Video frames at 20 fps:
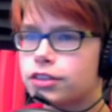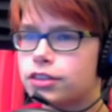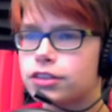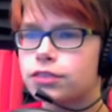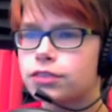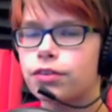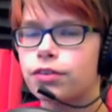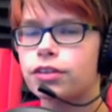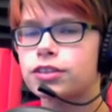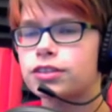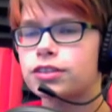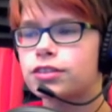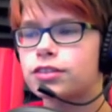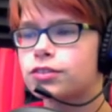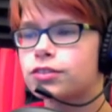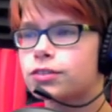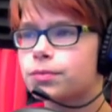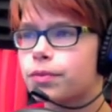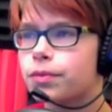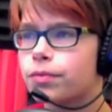I just finished the
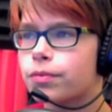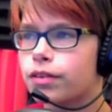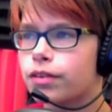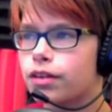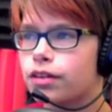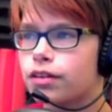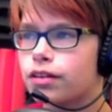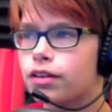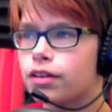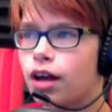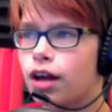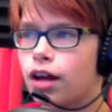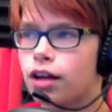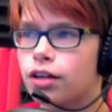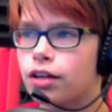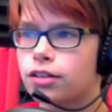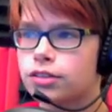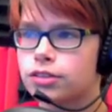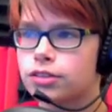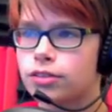Triple Play,
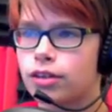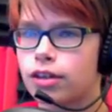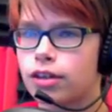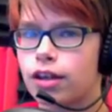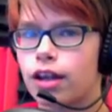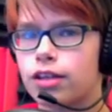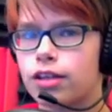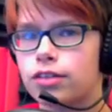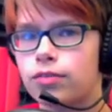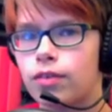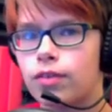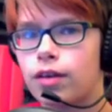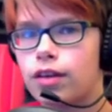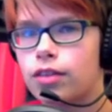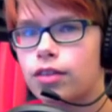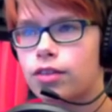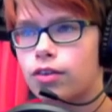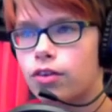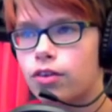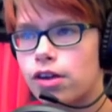uh, so I could
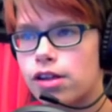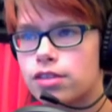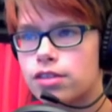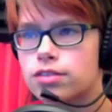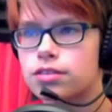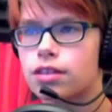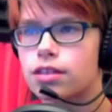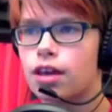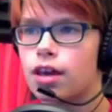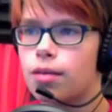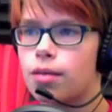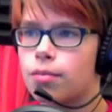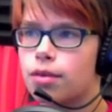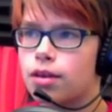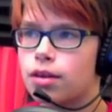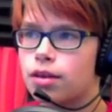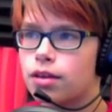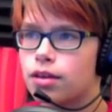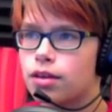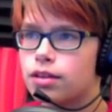activate the Grand Slam.
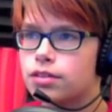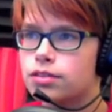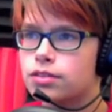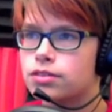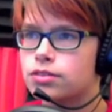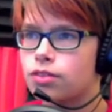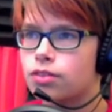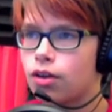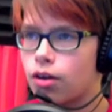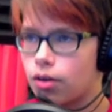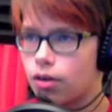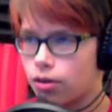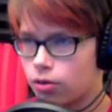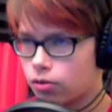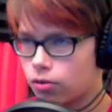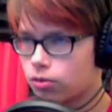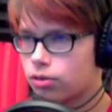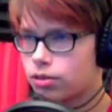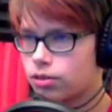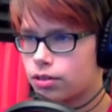
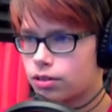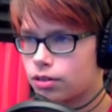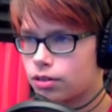So,